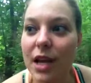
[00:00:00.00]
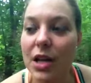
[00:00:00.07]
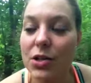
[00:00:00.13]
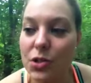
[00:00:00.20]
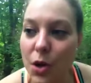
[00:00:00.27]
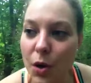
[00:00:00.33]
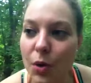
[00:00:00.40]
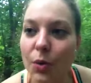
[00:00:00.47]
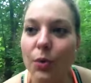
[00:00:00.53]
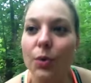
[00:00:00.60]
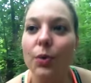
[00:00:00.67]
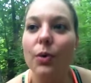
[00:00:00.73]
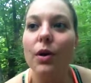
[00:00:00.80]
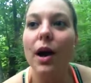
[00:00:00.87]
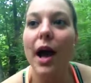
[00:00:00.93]
so
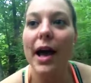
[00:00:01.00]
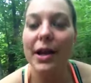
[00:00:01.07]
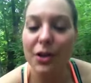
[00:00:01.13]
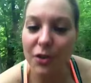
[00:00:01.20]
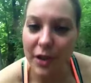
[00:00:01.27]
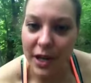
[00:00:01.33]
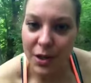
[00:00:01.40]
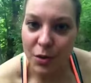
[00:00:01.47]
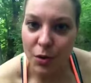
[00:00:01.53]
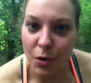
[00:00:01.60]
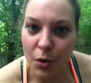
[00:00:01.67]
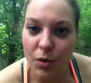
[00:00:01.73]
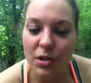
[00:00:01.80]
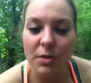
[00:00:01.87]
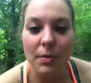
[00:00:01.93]
I had to create new
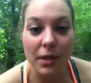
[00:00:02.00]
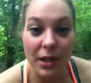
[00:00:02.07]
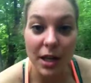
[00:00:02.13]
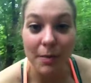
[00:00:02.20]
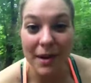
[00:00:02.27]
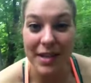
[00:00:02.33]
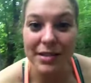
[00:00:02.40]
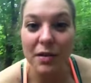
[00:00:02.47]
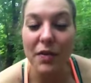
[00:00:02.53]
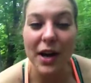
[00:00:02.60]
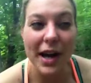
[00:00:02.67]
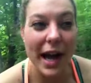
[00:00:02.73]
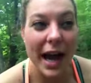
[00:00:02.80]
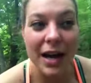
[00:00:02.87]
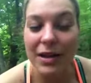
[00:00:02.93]
goals to be able to get myself
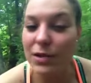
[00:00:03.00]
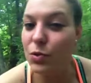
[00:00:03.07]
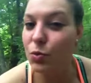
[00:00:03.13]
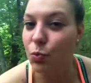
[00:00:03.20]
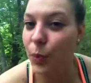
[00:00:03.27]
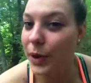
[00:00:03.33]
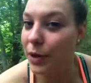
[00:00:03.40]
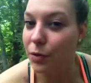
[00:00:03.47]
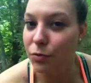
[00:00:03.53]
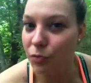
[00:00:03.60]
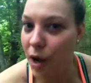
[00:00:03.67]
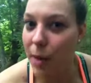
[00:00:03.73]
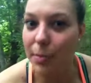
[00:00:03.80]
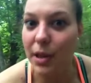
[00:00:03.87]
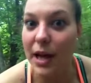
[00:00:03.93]
kind of out of this weird
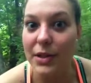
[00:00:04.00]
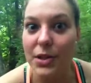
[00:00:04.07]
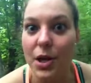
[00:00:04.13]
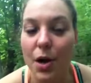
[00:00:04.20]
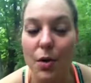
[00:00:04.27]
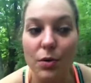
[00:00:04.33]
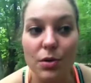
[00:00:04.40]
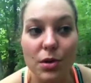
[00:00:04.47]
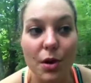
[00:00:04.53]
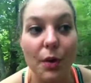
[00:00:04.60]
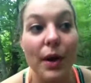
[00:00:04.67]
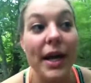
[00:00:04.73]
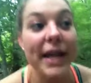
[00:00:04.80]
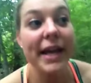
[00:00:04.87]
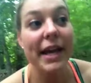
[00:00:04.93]
rut plateau. So
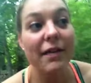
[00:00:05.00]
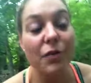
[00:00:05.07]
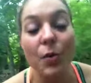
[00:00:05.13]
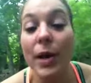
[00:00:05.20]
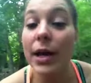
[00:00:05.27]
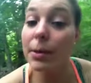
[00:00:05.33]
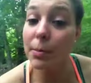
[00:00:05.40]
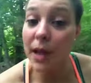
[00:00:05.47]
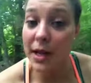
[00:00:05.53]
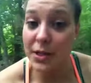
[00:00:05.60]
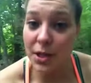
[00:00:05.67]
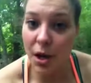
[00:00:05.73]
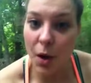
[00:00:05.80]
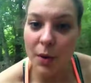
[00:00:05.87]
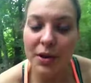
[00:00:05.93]
if you hit a
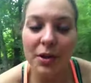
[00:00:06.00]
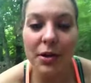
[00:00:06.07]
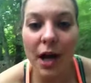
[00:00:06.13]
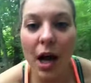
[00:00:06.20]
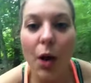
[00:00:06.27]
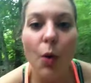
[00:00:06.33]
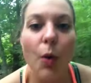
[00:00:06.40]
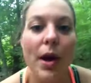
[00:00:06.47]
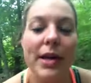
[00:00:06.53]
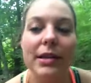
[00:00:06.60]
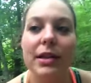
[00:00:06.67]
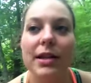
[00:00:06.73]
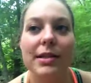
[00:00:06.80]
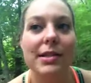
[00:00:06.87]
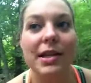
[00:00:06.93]
plateau and you're not
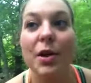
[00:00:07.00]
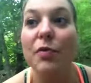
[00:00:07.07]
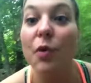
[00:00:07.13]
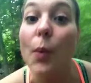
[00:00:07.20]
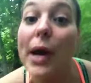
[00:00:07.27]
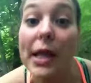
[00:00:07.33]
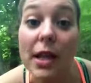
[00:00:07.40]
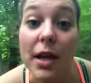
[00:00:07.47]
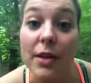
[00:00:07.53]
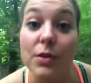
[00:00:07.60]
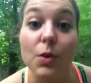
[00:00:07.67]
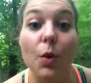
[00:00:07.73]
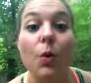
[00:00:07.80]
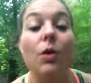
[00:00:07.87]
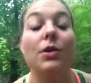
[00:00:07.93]
quite, let's say you have a weight loss
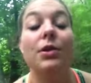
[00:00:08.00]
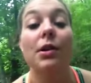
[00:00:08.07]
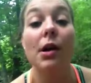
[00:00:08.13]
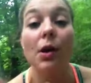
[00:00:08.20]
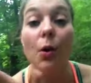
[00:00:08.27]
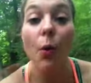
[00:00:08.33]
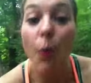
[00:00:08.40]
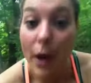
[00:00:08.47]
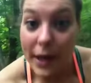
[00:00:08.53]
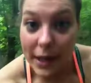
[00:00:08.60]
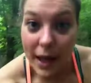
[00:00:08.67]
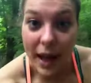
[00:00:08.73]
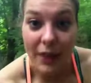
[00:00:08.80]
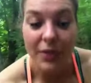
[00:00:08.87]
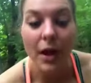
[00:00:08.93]
goal and you're not quite
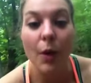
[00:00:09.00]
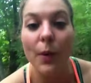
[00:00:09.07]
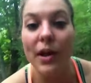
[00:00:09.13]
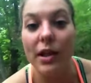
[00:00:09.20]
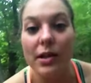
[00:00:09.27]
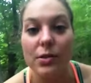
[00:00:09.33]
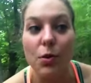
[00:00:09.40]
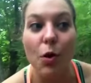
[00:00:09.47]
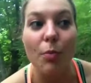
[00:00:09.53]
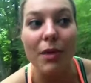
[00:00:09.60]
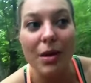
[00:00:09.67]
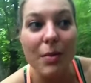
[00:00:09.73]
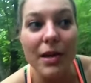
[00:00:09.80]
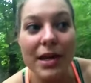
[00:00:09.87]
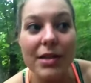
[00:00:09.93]
at that weight loss goal,
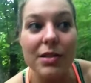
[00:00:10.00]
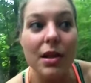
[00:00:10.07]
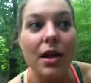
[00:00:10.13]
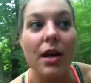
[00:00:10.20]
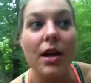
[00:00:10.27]
maybe it's